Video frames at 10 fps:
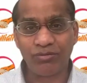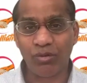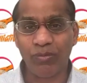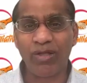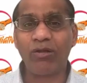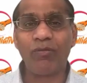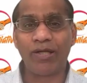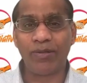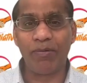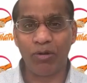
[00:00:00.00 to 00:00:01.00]
So when you give
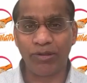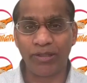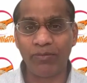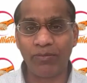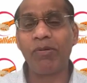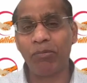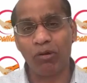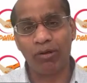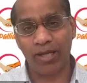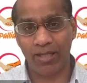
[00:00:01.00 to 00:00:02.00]
antibiotic, when
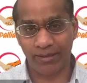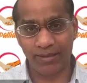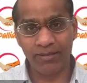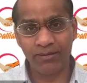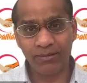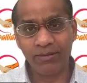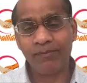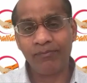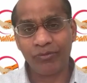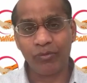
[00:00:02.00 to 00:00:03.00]
people are healthy,
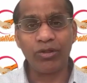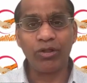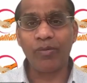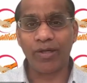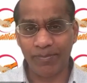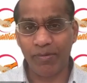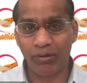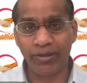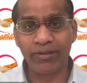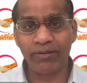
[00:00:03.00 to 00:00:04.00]
when you give
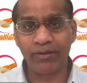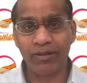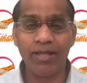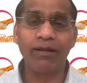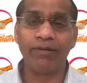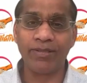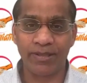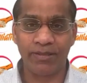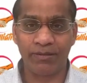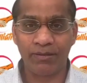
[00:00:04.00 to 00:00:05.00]
antibiotic, there
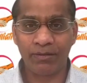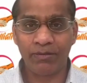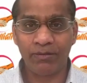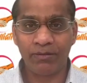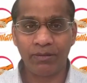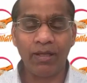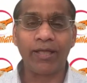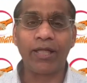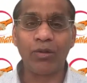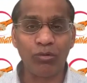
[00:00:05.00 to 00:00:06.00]
is a
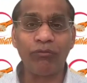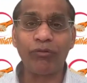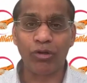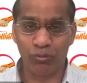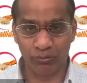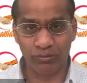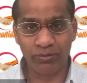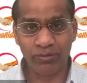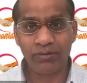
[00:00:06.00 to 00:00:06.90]
likelihood of cure.